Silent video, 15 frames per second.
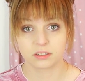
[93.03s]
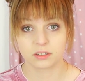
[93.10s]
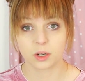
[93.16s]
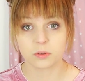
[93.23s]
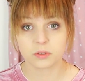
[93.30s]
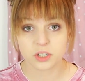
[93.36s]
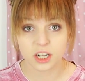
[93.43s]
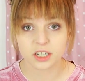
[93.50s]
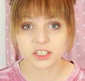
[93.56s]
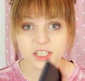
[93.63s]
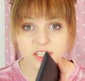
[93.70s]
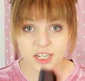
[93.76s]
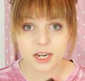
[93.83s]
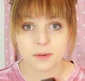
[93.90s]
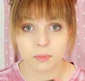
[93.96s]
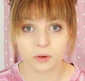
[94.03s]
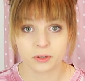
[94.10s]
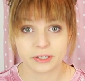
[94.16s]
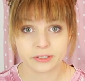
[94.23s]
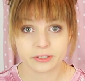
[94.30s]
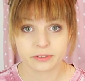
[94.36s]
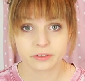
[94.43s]
Don't touch the dead
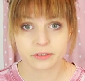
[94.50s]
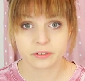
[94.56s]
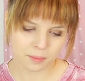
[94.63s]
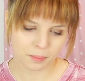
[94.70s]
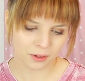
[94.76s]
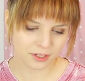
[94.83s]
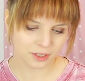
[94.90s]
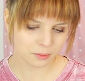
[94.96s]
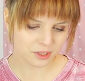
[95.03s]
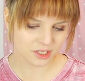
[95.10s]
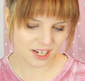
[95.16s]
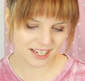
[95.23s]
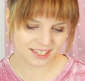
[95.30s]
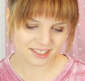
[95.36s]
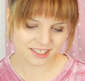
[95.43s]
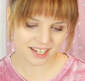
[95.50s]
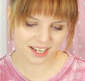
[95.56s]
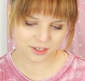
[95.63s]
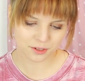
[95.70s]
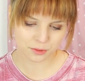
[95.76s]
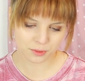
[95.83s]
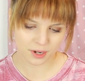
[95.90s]
bodies. Most of the bodies which lay
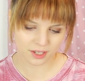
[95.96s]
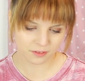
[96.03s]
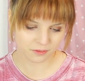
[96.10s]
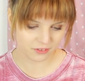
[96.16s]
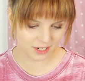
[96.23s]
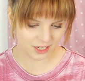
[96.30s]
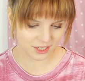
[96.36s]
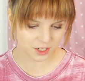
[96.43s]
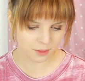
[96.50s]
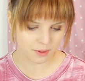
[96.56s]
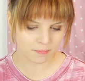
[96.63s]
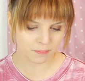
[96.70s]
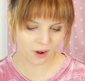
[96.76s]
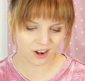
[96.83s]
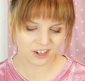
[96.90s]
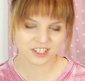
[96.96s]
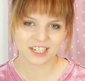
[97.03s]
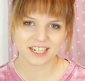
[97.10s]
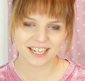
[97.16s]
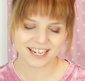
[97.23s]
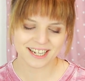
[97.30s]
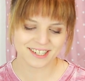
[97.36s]
scattered throughout the village had been
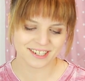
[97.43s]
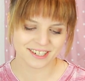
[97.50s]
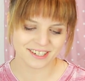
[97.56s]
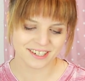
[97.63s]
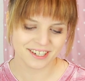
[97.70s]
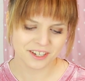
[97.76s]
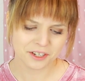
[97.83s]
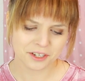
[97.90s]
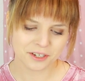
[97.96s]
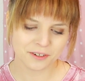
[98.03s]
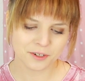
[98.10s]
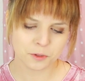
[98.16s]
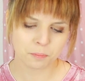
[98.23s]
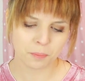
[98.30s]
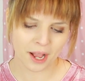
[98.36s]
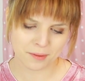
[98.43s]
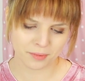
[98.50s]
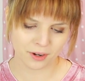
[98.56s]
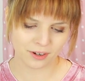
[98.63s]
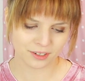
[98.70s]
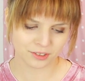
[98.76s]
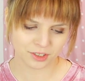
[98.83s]
partially eaten. Huge bite
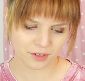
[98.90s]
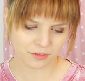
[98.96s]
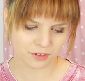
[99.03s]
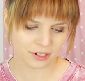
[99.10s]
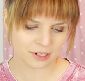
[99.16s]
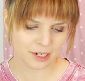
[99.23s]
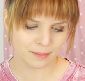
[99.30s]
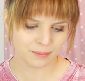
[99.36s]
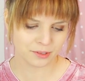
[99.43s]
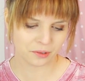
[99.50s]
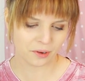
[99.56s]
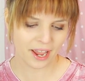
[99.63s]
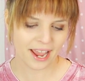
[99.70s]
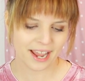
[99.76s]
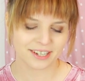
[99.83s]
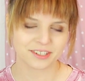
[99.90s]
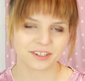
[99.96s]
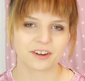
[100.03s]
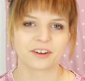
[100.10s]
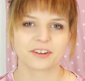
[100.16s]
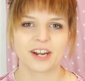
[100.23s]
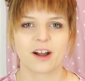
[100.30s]
marks, severing limbs or heads.
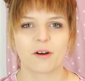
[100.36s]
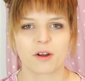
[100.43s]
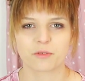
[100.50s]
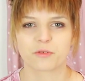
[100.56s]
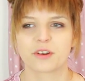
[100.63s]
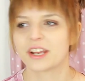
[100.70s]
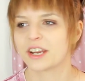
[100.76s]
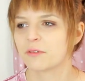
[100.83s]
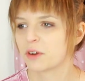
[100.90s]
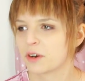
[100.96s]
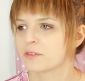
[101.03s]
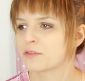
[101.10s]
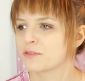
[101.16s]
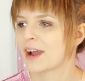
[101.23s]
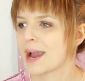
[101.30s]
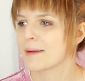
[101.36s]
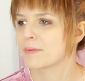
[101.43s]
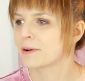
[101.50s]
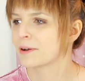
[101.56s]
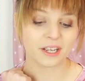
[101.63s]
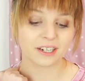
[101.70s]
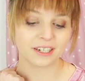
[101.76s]
Oh, now I really want a fat.
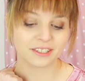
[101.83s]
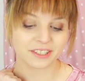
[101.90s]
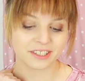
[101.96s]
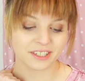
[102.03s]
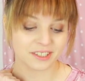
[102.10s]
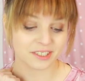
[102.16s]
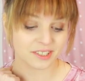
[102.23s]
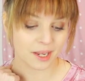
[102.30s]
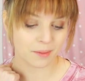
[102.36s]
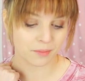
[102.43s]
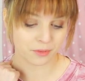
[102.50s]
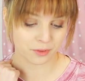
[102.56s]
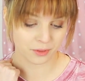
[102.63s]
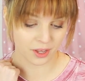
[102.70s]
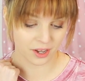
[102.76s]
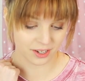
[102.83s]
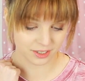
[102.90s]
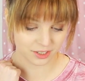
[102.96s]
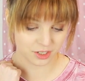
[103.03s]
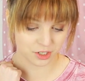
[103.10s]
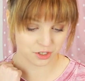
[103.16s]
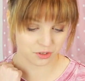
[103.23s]
The big lizard had stamped through the
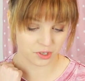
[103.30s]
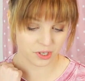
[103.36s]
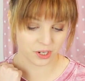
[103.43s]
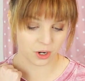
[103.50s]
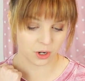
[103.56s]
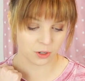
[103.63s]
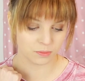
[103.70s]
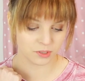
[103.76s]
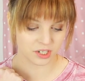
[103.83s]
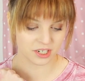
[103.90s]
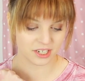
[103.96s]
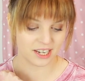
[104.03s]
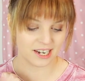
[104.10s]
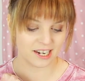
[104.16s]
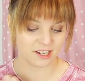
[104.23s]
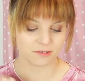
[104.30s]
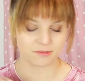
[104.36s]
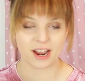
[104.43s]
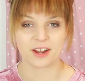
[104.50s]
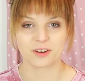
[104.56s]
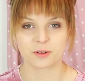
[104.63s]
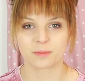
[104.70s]
huts, destroying homes and killing at
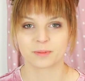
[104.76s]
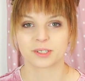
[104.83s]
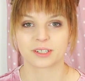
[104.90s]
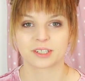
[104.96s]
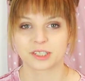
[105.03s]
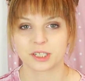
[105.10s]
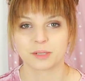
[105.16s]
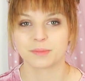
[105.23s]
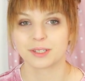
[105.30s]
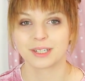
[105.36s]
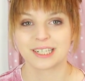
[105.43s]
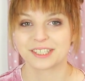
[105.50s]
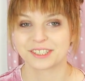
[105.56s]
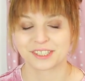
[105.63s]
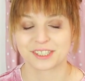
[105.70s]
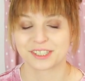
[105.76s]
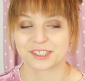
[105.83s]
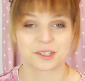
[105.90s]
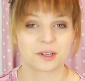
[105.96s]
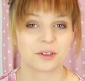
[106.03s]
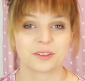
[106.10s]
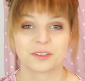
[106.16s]
random. So I assume the lizard has
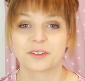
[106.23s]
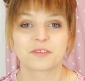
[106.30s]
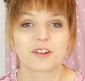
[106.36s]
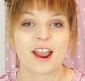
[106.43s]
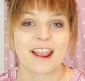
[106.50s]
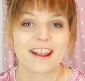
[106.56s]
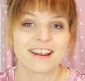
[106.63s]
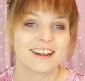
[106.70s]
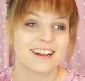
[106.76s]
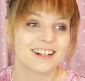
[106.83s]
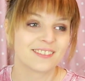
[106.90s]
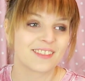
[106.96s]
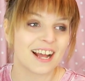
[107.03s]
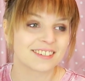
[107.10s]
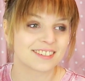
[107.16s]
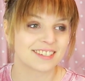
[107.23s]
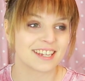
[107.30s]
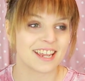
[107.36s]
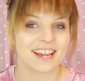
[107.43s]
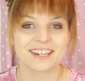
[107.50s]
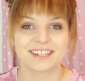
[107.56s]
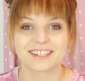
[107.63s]
gone. Hooray, that's
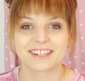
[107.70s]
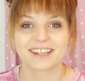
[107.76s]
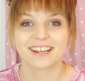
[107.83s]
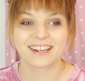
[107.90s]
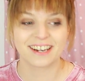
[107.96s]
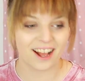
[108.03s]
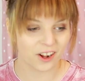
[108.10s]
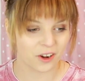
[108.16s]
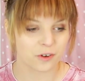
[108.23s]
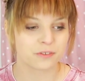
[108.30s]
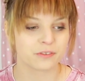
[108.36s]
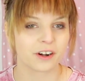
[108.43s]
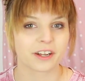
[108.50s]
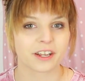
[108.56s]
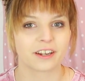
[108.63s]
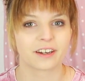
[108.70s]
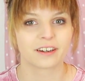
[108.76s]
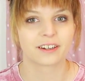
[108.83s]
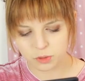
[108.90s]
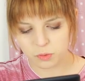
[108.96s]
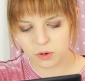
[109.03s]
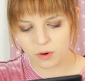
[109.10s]
the end. Now go fuck it.
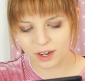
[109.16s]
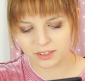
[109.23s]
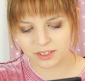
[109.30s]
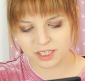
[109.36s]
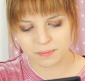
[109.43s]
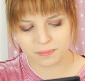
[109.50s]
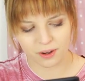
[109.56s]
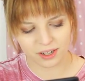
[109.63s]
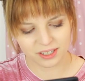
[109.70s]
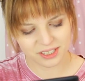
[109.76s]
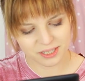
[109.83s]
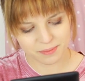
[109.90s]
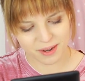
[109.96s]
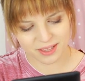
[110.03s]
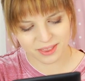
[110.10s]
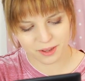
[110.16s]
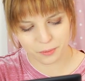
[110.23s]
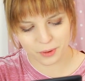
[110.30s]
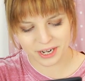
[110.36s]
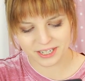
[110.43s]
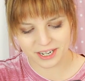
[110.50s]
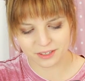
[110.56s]
The small hunting party made their
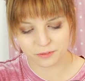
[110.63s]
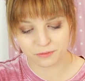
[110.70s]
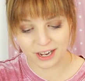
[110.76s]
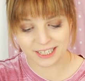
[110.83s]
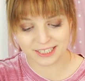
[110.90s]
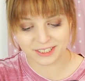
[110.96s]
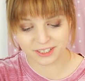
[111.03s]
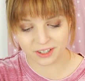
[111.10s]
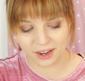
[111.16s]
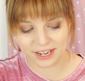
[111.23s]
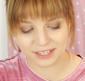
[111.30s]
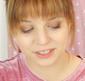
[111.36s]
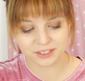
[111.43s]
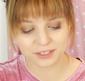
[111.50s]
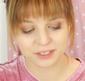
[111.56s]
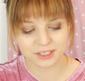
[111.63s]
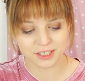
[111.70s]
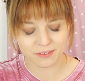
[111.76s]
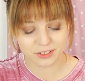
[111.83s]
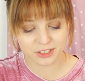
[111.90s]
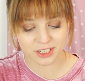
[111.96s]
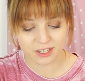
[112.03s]
way down the valley side to the
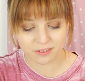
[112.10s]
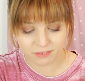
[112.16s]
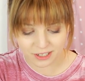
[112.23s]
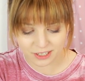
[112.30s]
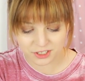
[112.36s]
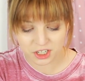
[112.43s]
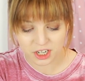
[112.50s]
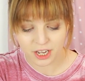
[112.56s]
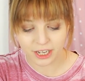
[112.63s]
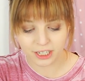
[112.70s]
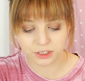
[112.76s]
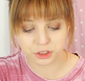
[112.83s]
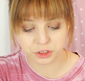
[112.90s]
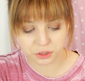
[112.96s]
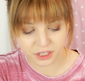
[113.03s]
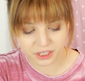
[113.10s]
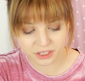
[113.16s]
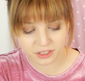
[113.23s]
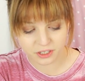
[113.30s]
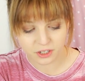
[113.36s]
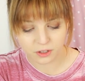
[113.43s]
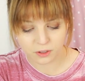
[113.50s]
devastated village, and
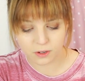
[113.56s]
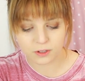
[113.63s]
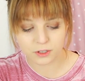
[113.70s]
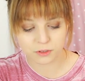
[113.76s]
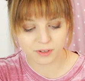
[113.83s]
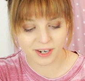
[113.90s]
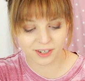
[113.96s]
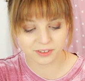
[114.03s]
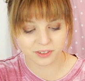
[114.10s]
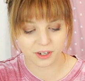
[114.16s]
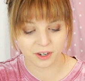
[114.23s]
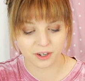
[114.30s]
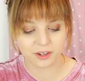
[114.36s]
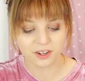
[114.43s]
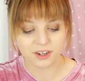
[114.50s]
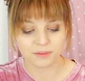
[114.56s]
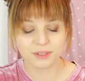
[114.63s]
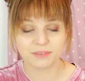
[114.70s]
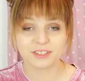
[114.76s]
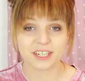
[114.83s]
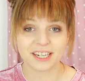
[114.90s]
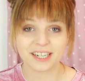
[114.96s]
Drin looked around her
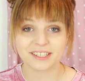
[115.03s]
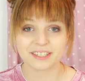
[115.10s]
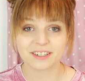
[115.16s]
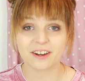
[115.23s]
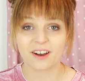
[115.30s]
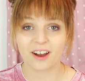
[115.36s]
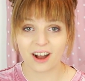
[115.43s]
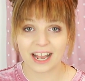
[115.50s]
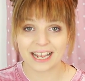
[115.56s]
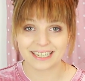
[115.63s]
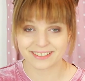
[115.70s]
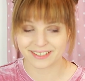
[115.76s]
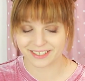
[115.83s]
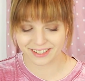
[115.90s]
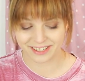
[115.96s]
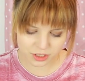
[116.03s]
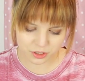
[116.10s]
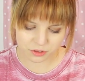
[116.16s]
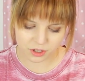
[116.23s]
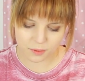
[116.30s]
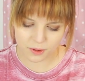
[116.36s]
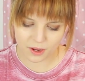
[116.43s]
with tears in her eyes. Drin
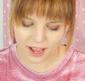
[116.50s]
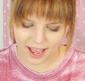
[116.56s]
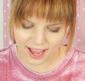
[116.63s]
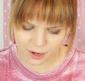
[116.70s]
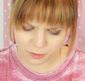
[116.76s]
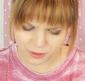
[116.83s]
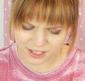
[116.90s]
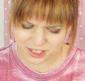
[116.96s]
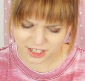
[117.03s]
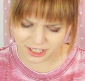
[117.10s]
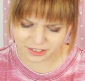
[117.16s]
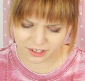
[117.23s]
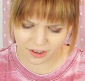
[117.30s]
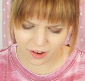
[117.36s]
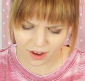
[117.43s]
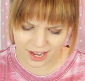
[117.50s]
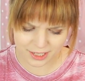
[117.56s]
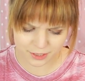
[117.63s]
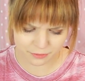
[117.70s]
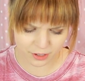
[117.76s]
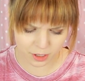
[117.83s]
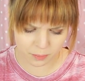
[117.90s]
screamed her anguish as her
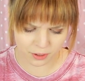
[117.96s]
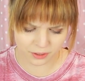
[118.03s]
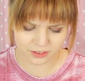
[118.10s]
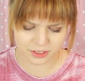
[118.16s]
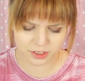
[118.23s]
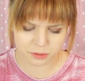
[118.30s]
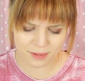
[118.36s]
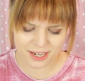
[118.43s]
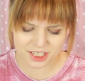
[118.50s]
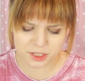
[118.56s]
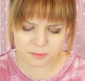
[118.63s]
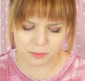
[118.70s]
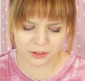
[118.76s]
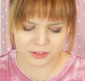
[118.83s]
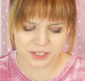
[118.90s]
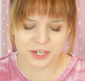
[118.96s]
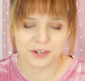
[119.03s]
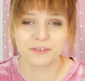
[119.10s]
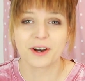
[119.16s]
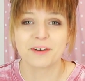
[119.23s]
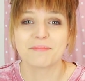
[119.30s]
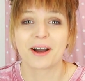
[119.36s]
eyes fell upon the smashed body
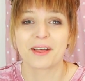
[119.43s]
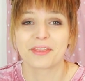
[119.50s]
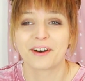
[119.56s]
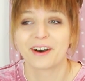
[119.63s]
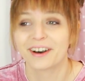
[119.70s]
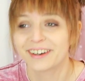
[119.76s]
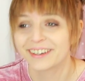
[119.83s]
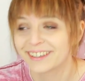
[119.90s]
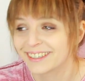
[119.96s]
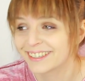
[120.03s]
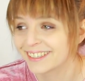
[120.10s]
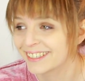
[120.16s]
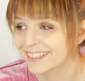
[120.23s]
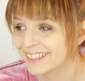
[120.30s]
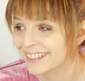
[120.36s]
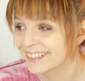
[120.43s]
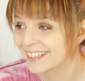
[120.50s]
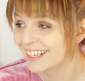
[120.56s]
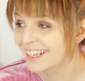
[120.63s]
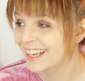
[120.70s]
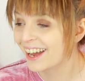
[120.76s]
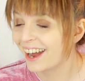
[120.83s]
of her mother.
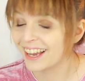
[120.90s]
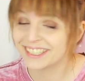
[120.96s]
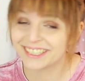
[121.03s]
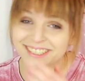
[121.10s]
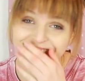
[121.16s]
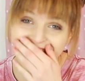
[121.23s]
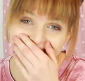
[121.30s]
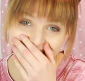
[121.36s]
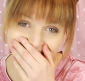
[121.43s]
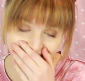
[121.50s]
I shouldn't be